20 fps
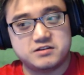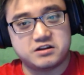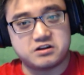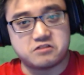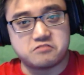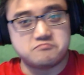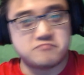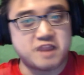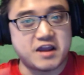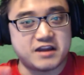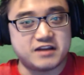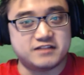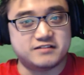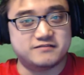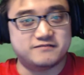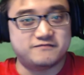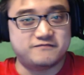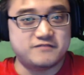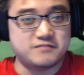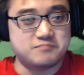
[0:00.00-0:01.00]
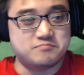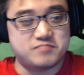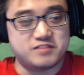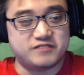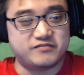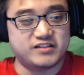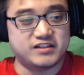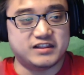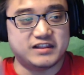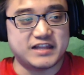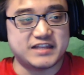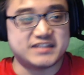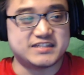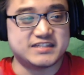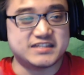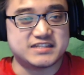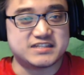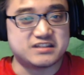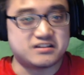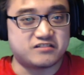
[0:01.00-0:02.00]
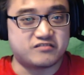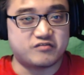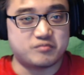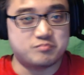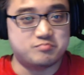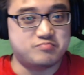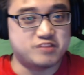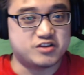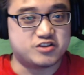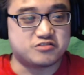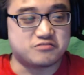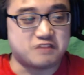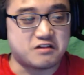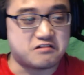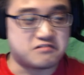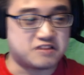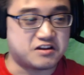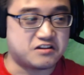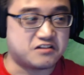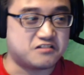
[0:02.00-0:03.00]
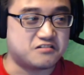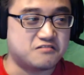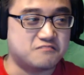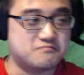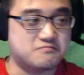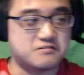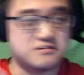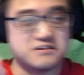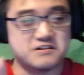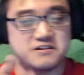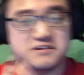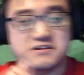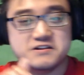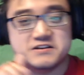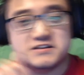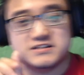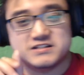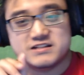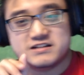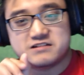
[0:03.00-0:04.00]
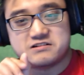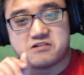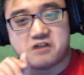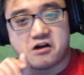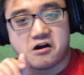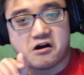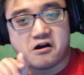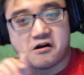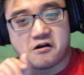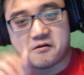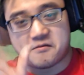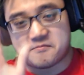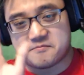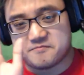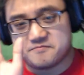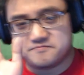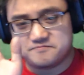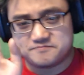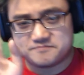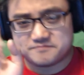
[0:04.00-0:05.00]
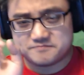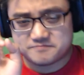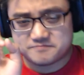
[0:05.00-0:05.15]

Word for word: you know, kind of a bit of a lazy son of a bitch around here. But, I'll